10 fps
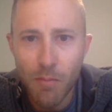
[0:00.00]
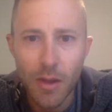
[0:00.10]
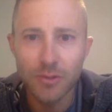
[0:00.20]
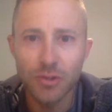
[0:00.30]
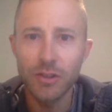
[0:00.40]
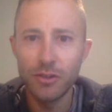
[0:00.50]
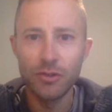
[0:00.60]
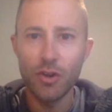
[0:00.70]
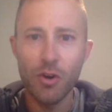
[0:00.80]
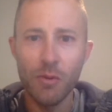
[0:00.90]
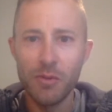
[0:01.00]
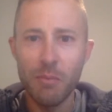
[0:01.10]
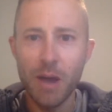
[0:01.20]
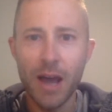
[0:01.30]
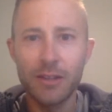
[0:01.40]
It's like you just open the
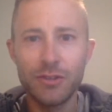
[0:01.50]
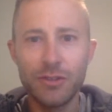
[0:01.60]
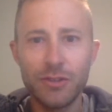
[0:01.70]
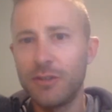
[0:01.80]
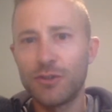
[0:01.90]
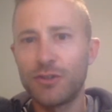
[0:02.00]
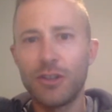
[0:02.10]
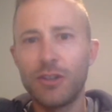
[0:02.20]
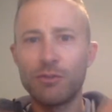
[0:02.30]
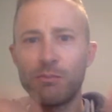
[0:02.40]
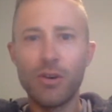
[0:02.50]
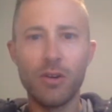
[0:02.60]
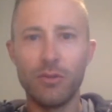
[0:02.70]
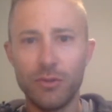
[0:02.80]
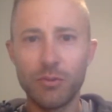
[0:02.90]
package and it just
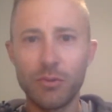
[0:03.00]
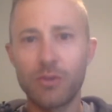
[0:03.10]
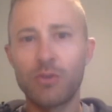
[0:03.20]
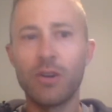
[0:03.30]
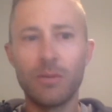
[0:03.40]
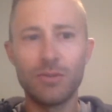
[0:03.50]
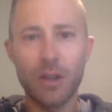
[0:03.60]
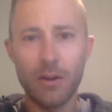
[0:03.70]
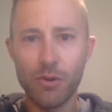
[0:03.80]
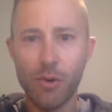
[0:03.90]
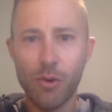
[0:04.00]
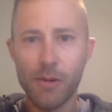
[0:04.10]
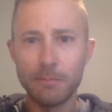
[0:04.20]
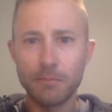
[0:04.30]
explodes with crumbs everywhere.